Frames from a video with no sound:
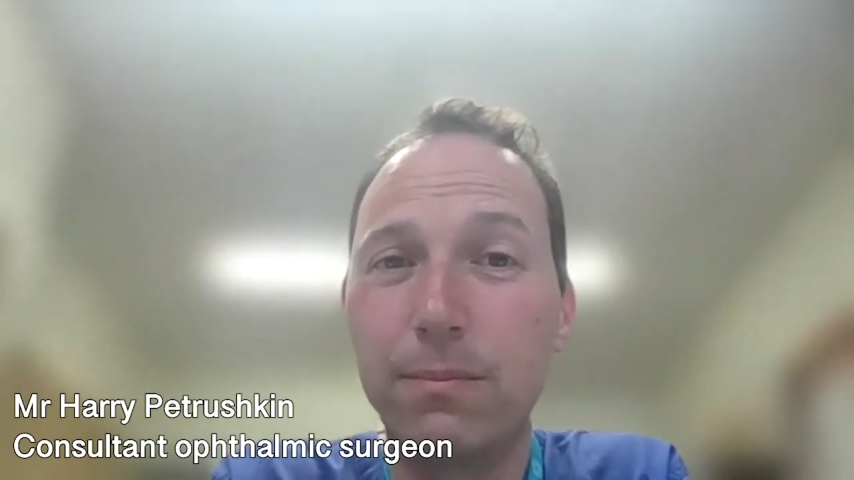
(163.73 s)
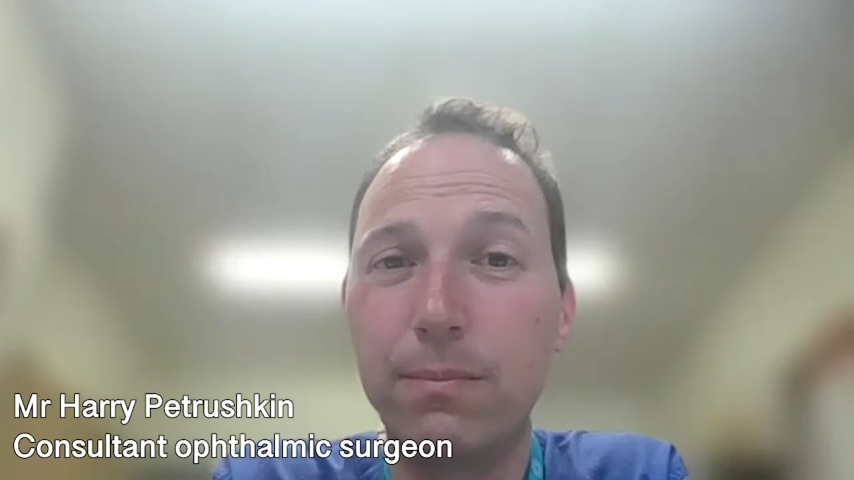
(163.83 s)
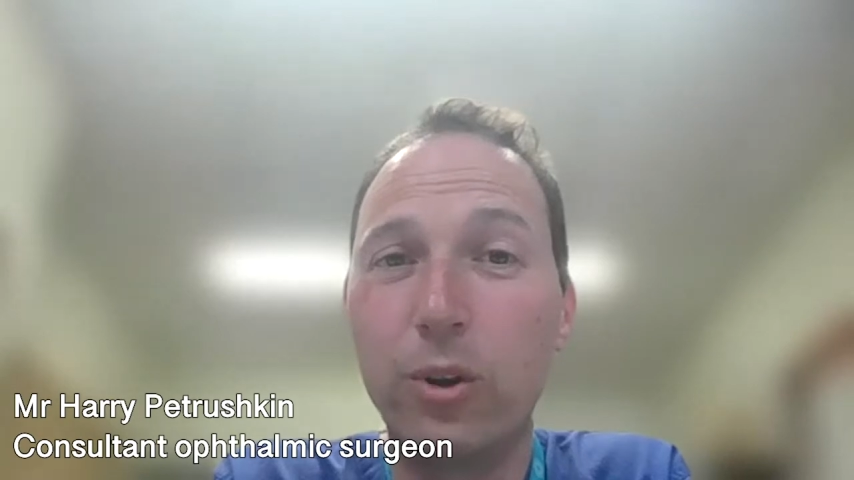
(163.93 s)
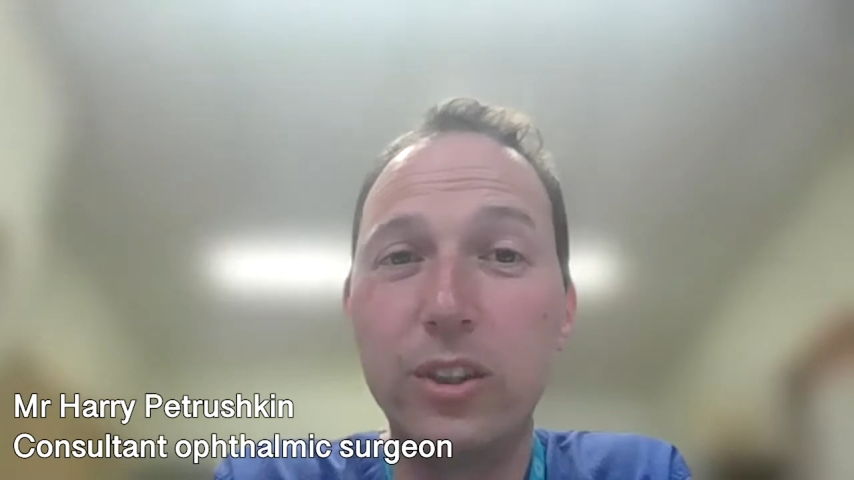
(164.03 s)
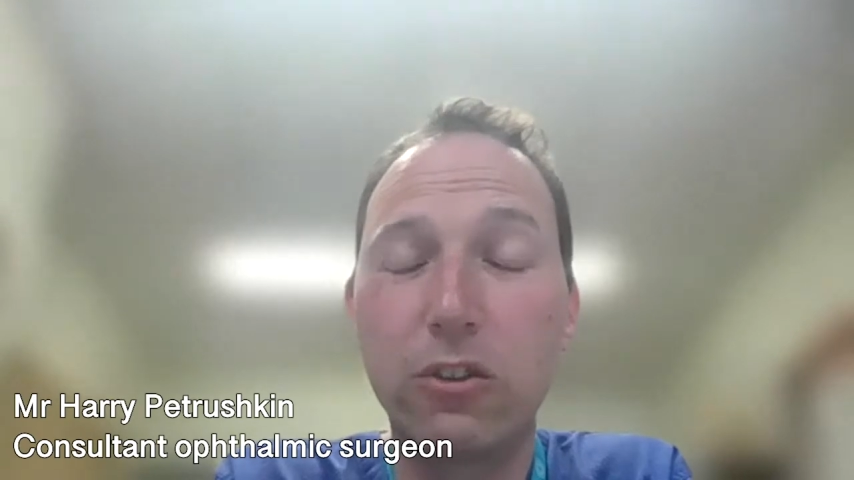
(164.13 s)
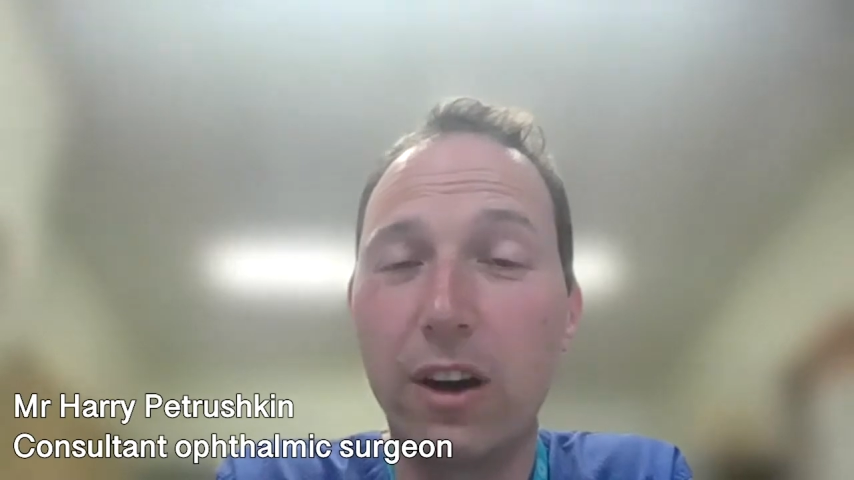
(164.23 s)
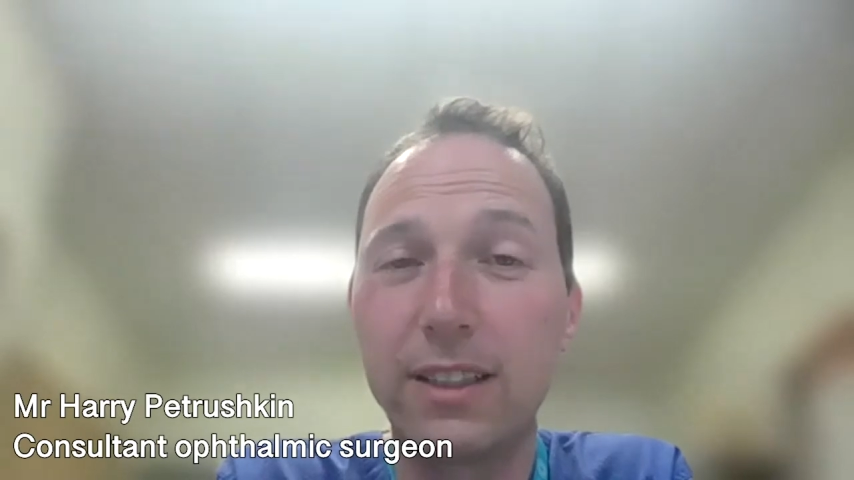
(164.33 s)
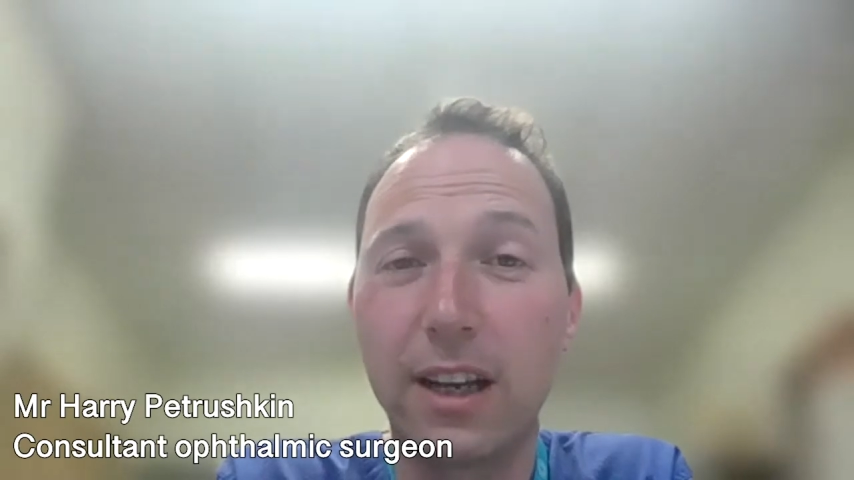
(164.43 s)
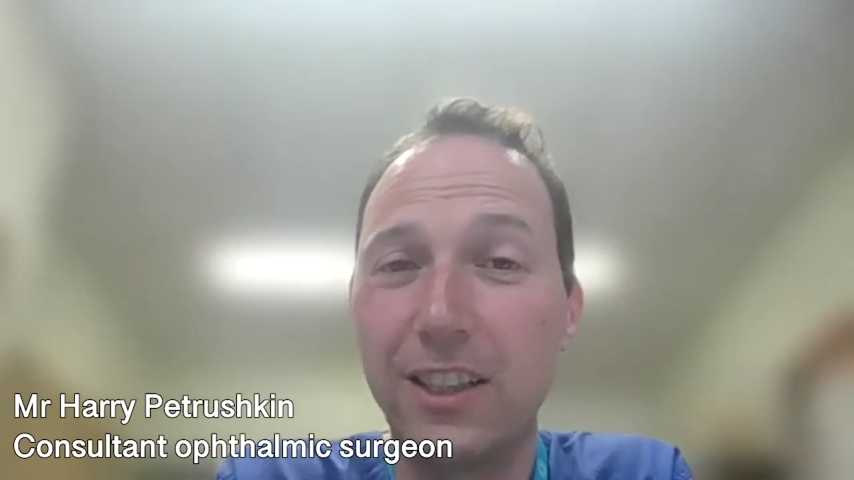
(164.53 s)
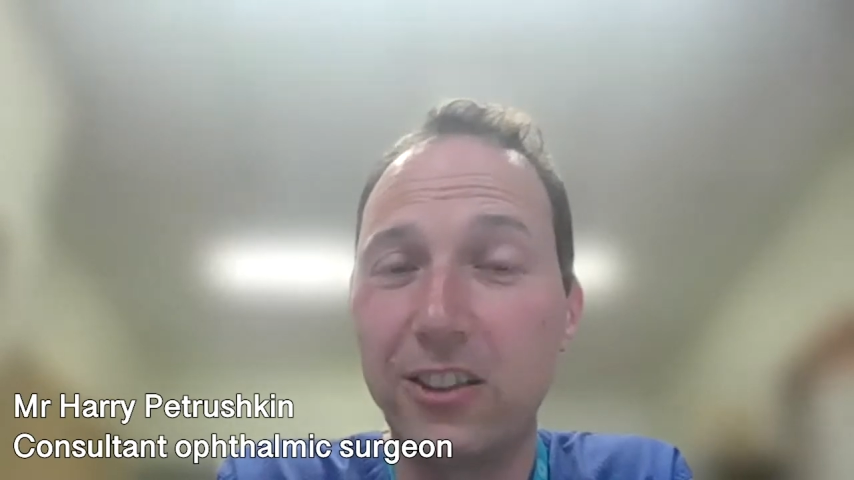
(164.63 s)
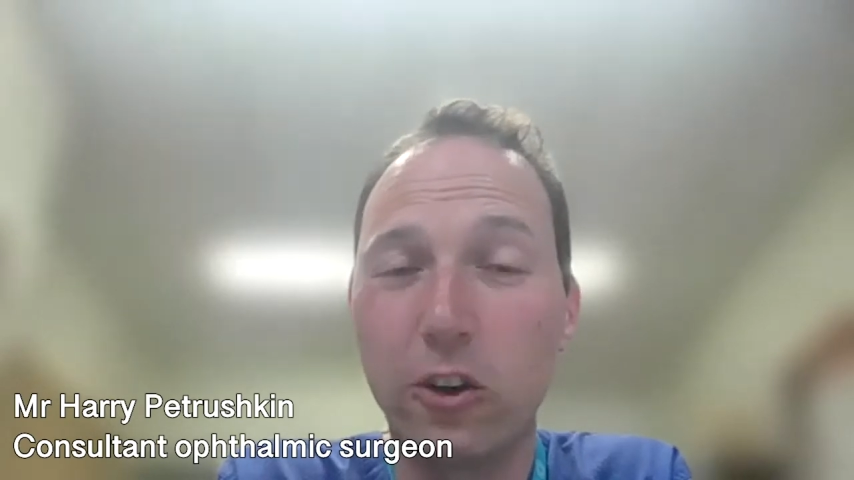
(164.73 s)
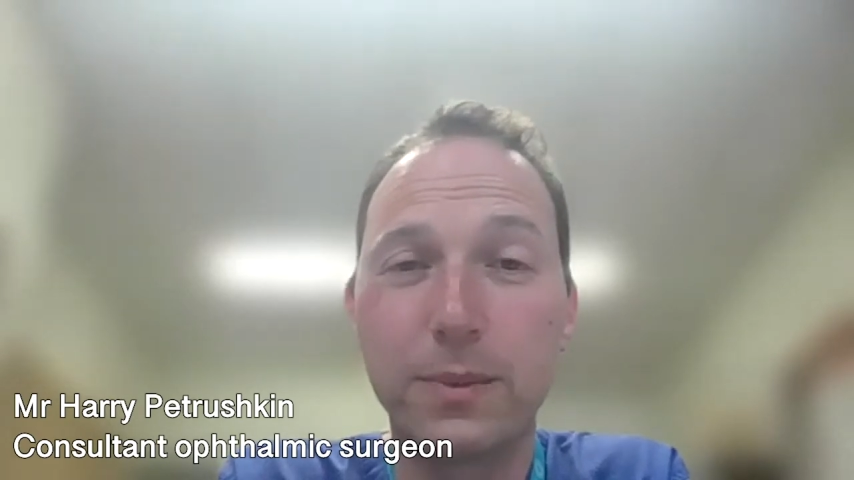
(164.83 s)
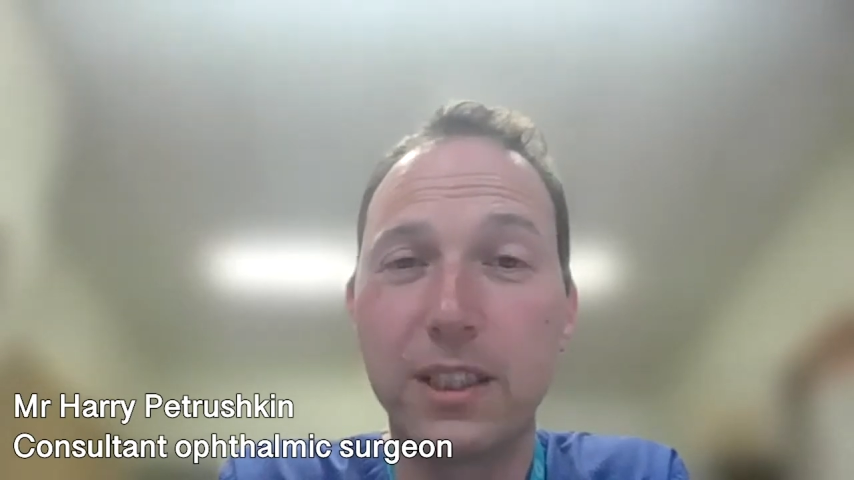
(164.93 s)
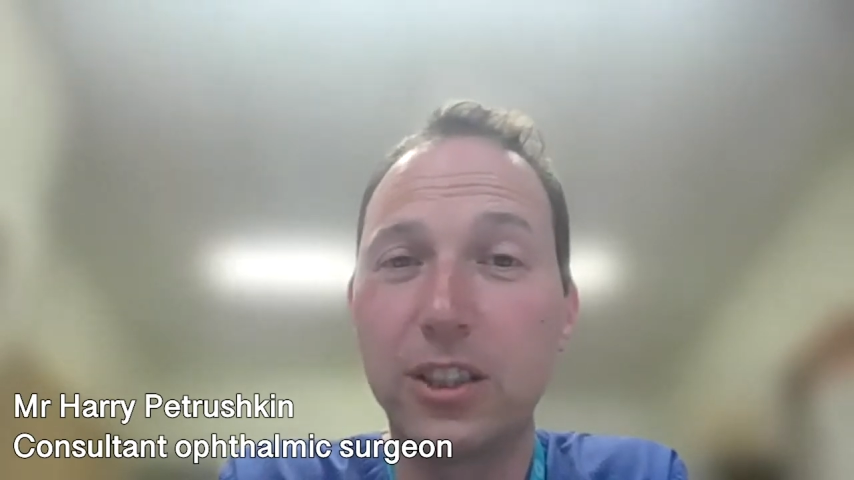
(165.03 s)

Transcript: moisturizing eye drops and